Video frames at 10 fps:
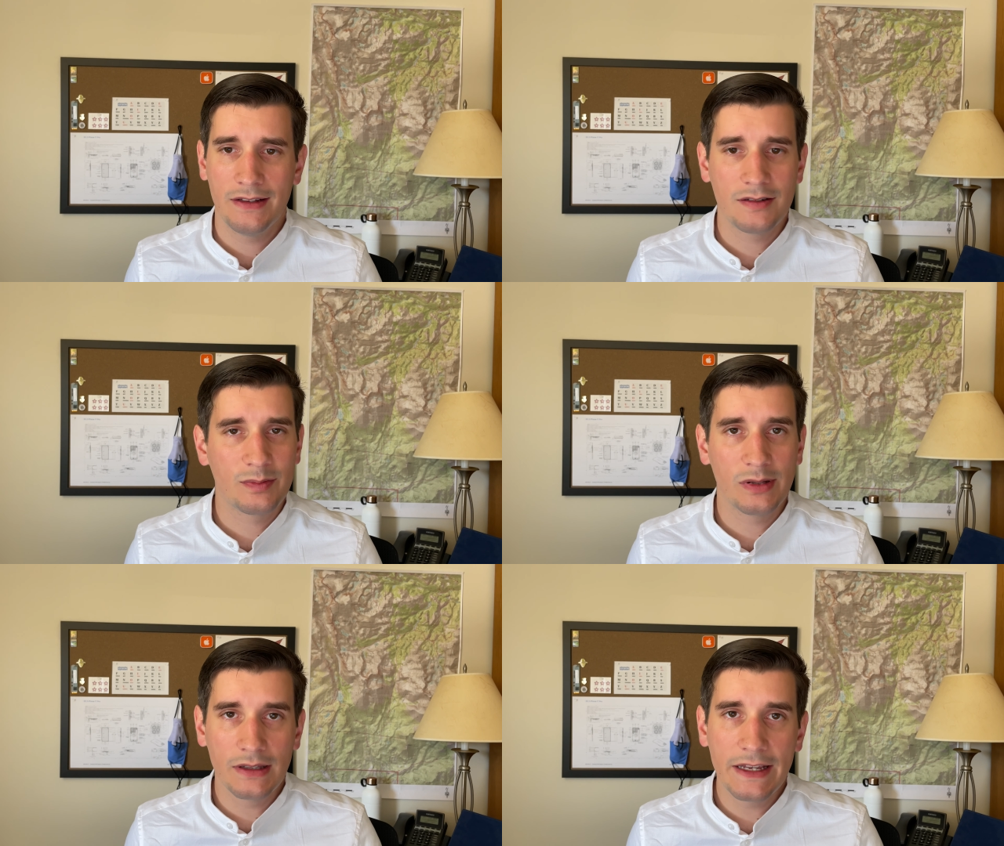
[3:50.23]
There's
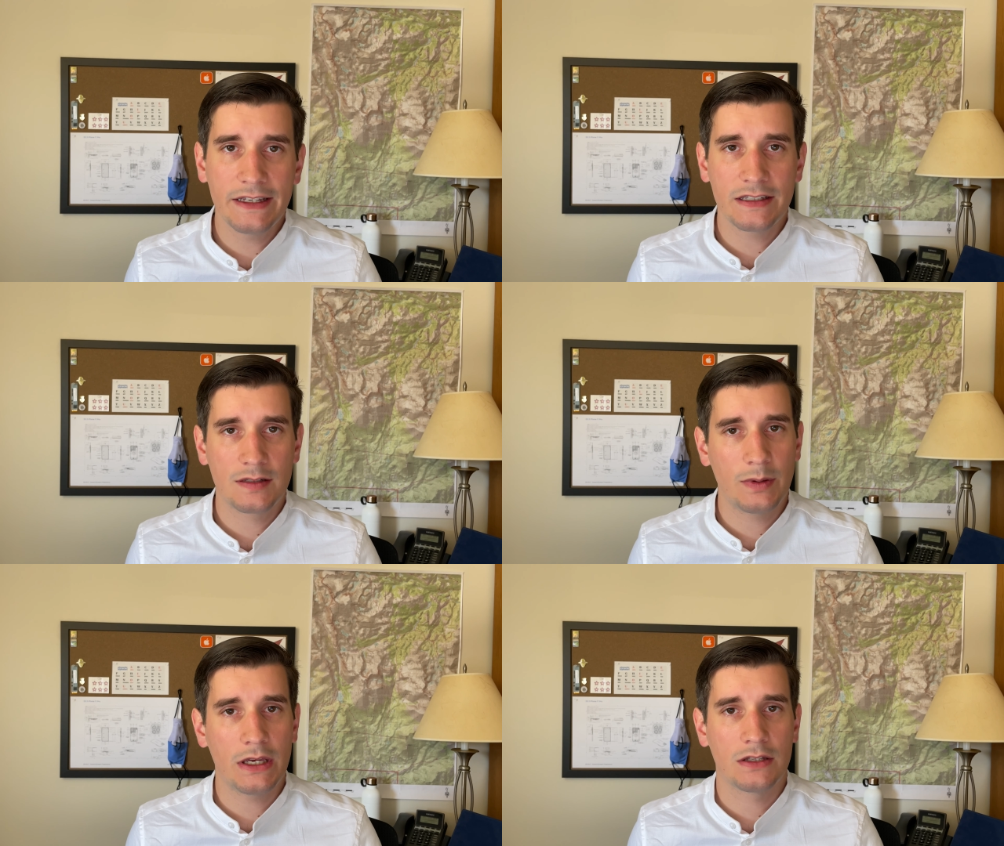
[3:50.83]
plenty of
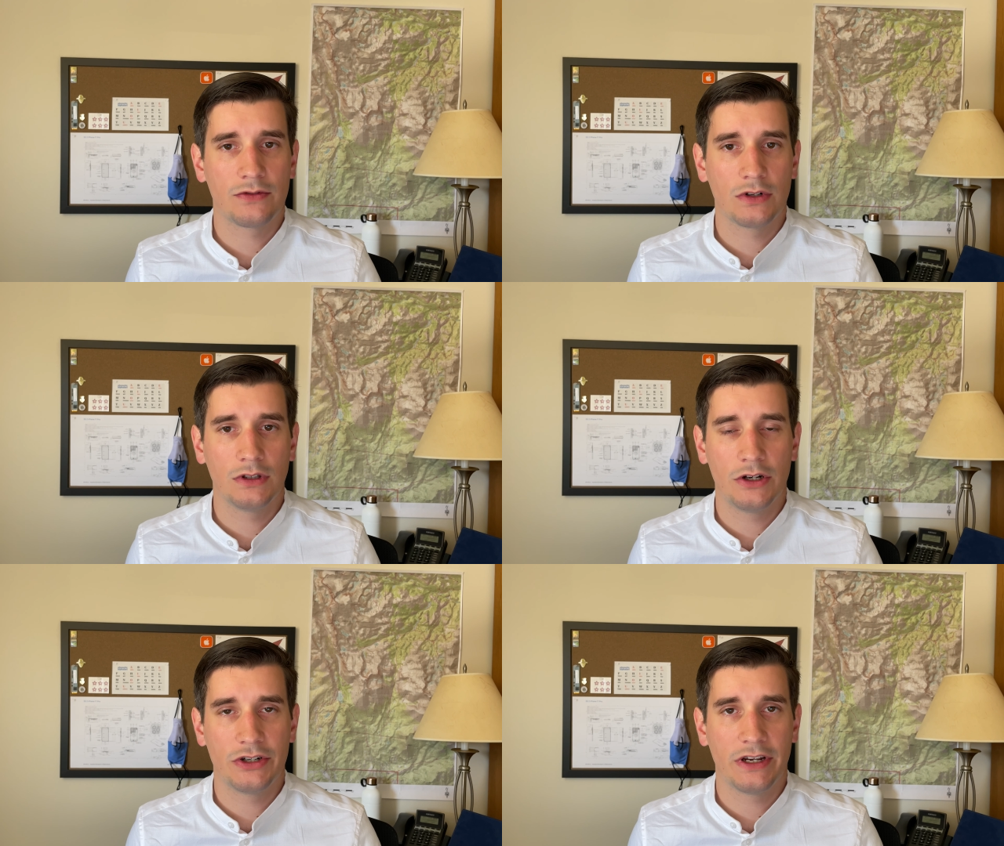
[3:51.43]
space for a
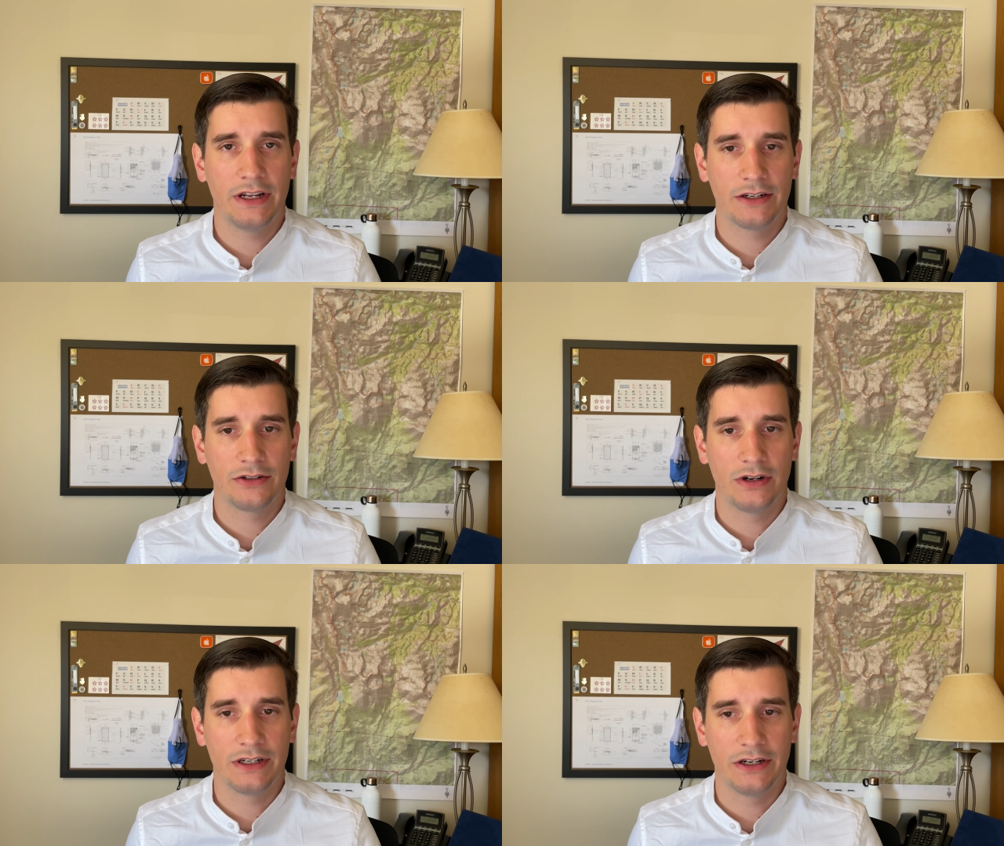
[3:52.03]
larger
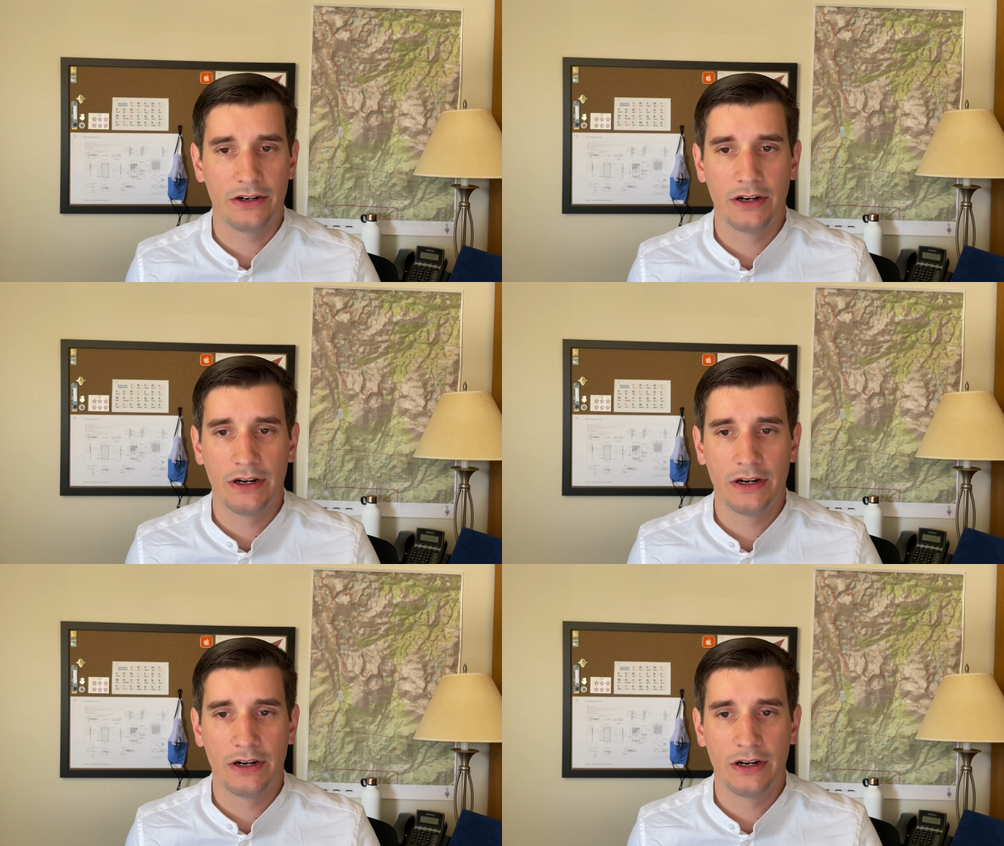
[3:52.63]
connector on here.